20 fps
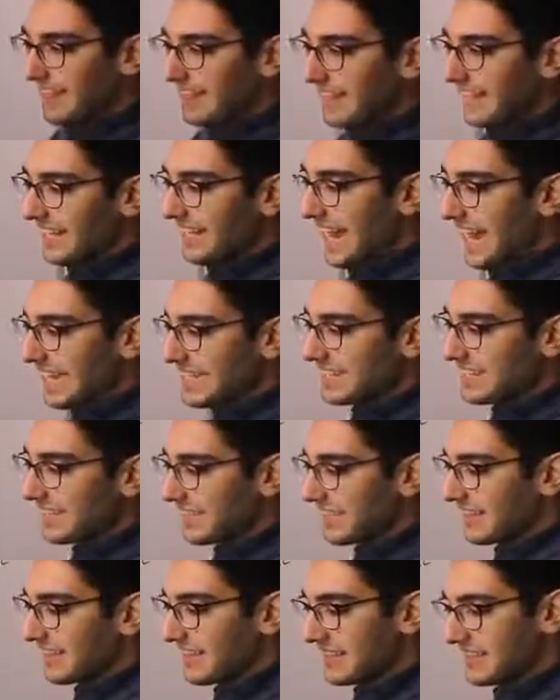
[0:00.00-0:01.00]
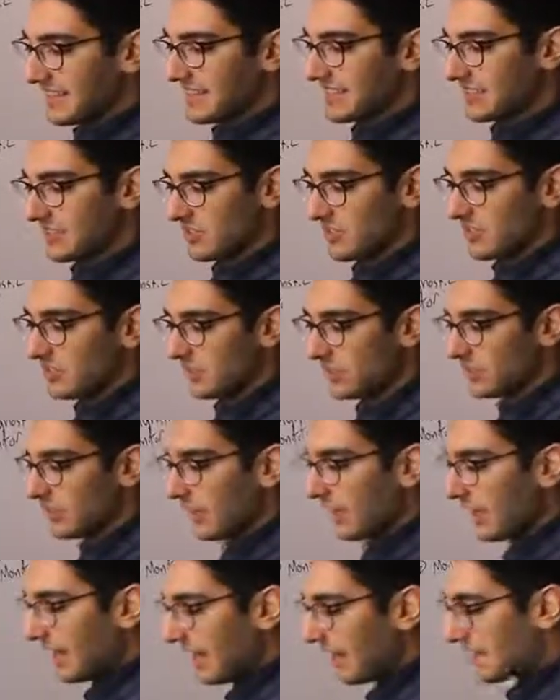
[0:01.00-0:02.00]
The last thing that this lets us do
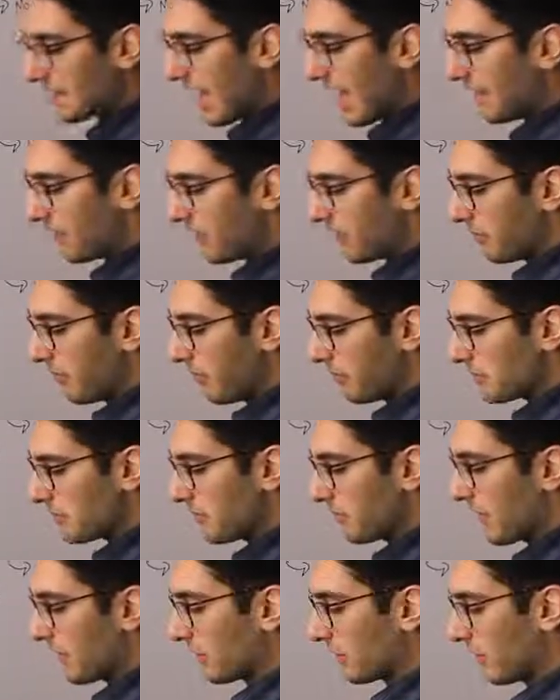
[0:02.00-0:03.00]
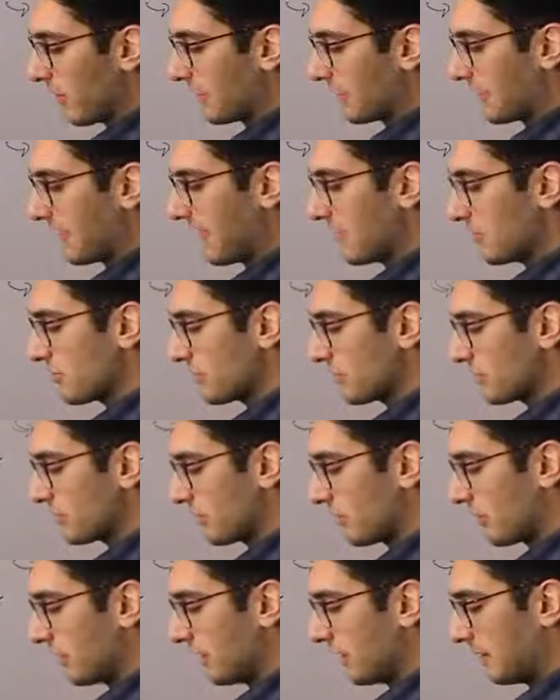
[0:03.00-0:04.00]
is have a much better revocation
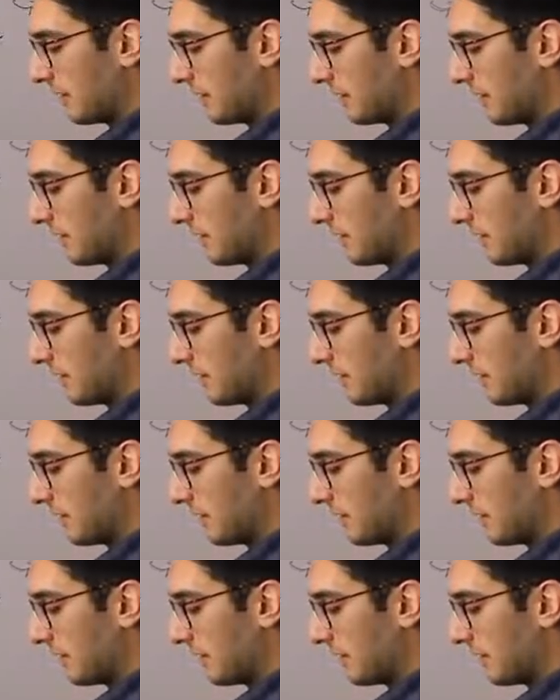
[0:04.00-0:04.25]
story.